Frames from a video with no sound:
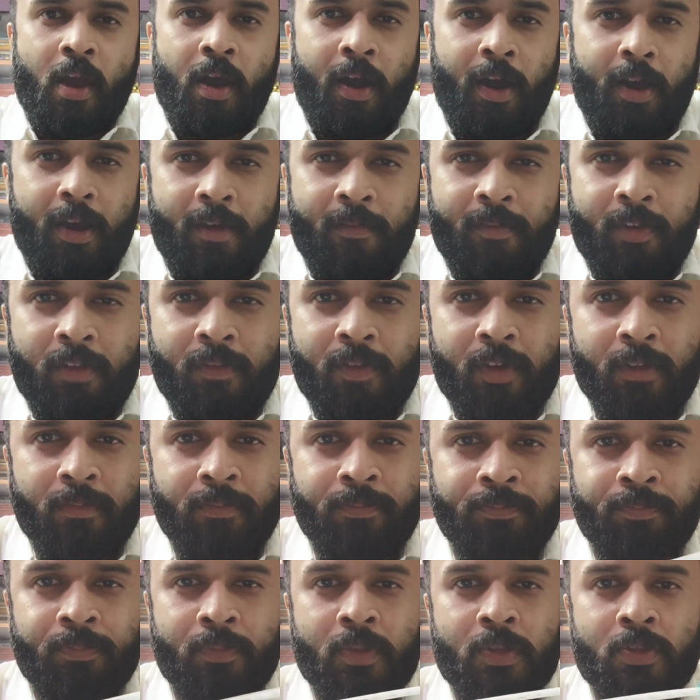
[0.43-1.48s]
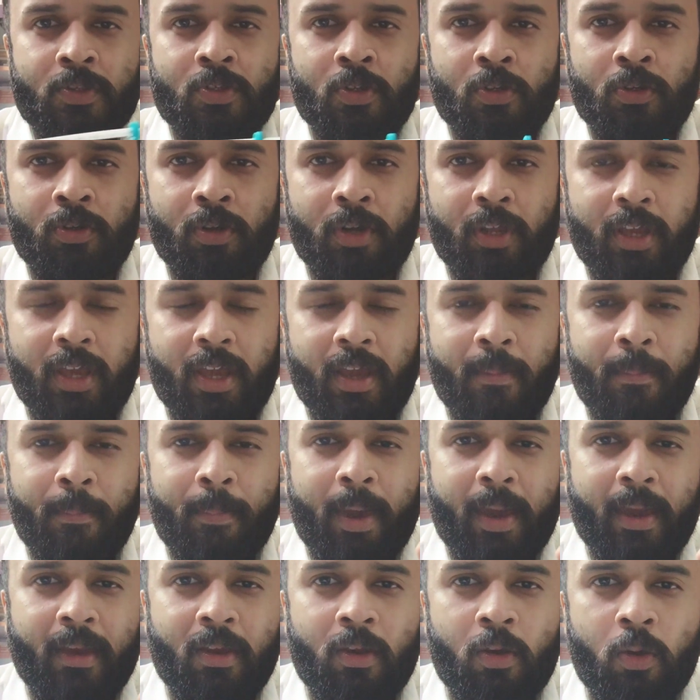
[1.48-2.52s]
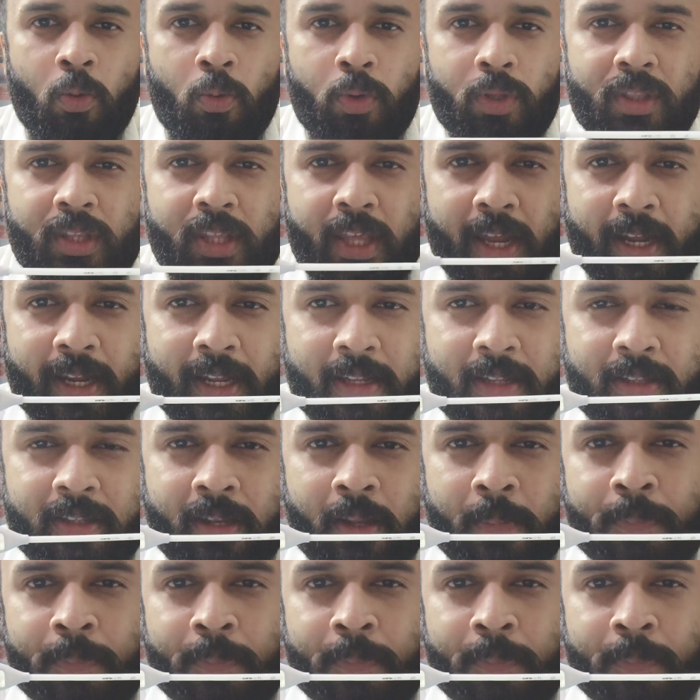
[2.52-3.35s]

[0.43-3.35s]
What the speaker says: Hi everyone. So today I'm back with yet another